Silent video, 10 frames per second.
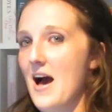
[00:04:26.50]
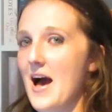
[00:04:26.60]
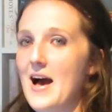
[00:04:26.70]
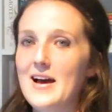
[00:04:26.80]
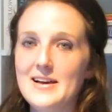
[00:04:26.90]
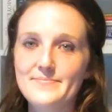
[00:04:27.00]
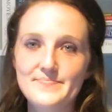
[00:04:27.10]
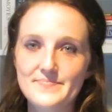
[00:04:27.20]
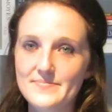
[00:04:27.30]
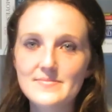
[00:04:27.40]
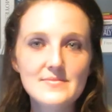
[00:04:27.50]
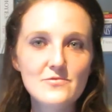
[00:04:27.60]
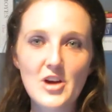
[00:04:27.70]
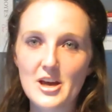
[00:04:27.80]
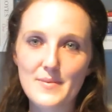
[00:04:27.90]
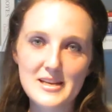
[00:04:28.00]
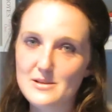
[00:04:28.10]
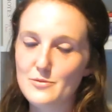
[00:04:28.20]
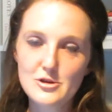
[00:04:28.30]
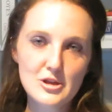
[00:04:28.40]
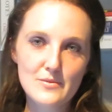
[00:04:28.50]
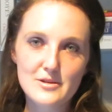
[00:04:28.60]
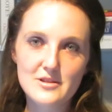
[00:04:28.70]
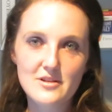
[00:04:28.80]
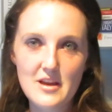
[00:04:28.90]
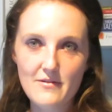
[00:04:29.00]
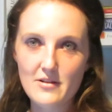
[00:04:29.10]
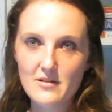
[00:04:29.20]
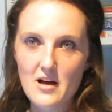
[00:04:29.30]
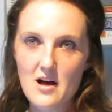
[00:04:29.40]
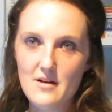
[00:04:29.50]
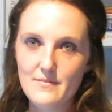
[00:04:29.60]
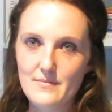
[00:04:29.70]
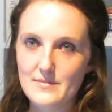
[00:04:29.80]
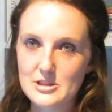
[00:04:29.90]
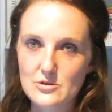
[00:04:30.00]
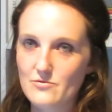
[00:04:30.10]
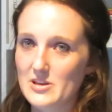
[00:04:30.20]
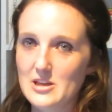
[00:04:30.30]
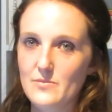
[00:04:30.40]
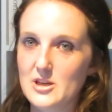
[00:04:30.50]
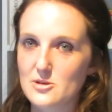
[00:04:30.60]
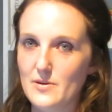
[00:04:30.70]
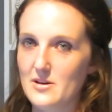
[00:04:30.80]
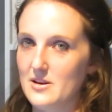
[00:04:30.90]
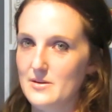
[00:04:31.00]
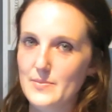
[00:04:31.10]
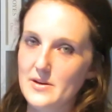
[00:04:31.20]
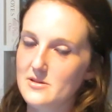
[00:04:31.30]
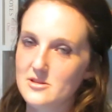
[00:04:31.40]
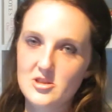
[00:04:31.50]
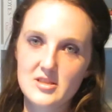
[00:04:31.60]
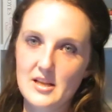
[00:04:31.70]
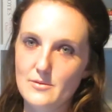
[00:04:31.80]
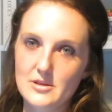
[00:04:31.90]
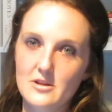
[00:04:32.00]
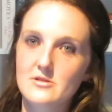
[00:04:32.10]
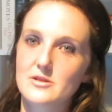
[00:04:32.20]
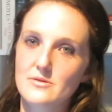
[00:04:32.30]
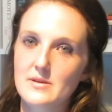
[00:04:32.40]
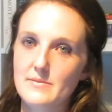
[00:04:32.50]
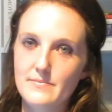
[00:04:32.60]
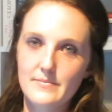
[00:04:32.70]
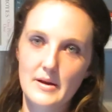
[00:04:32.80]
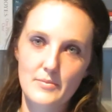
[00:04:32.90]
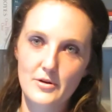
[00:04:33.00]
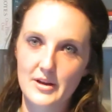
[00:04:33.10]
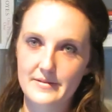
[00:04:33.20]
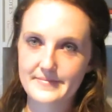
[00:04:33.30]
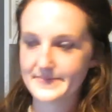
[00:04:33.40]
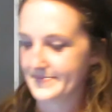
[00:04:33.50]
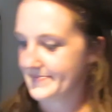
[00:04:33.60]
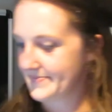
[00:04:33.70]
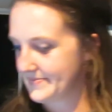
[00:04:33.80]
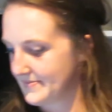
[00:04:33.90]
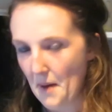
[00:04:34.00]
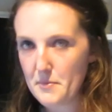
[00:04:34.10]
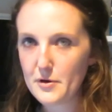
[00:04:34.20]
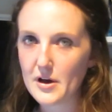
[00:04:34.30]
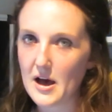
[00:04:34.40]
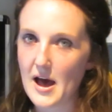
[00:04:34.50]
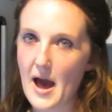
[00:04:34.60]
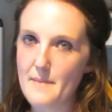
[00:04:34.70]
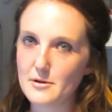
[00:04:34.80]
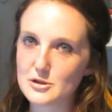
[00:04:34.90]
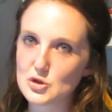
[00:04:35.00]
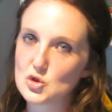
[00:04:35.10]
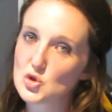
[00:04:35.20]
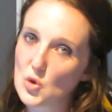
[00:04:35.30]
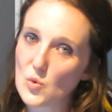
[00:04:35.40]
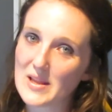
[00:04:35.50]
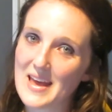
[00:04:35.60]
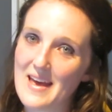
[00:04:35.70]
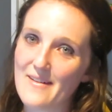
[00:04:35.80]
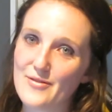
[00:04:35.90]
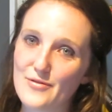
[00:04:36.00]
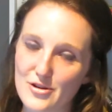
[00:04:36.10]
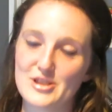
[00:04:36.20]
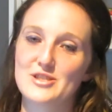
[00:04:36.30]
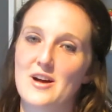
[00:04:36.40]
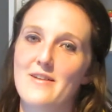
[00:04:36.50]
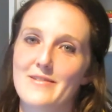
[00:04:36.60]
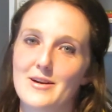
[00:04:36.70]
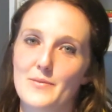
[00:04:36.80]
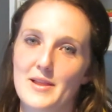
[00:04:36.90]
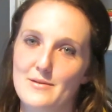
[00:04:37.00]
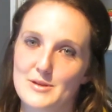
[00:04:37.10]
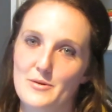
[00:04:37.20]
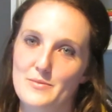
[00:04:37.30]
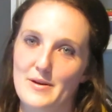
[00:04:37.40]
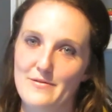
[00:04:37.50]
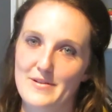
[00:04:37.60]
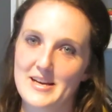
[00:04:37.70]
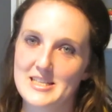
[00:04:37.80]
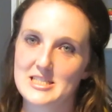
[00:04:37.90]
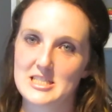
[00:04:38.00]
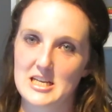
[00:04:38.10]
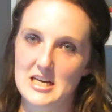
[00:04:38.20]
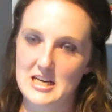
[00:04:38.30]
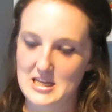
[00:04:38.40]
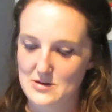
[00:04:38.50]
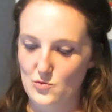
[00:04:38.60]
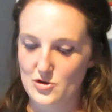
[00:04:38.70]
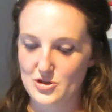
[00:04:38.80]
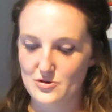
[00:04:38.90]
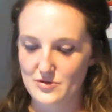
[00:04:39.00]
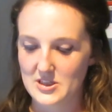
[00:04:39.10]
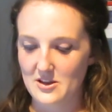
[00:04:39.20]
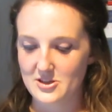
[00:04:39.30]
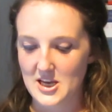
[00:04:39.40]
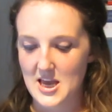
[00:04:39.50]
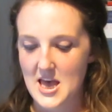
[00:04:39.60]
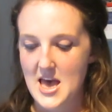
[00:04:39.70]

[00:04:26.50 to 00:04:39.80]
I recommended booktubers, they're evil. Don't really know much about it, but she said it was good, so I bought it. A book I bought solely for its cover while I was out with my friend in Waterstones the other day